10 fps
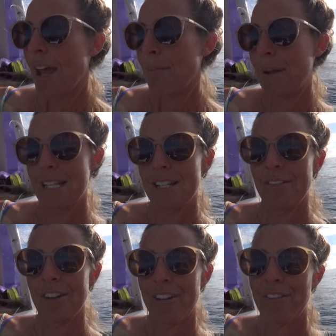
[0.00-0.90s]
But it's
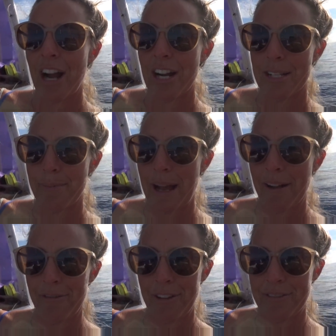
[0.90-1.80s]
not very far, it's
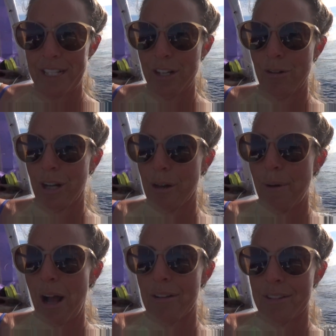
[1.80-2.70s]
about 15 nautical
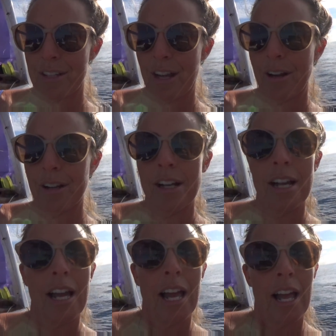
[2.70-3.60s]
miles, so
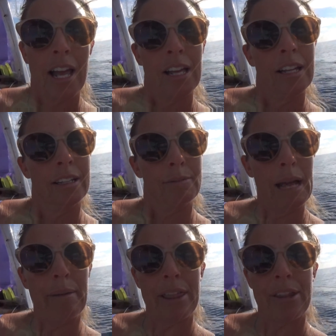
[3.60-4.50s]

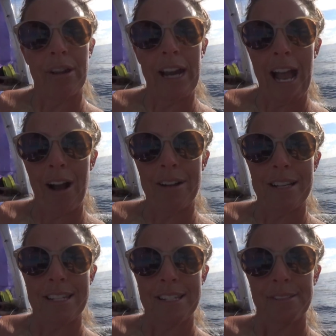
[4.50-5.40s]
maybe 3
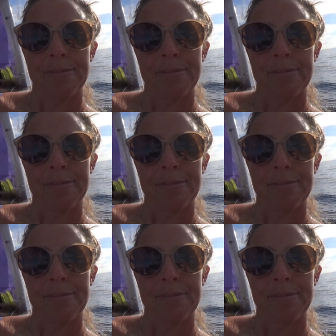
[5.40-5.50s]
hours.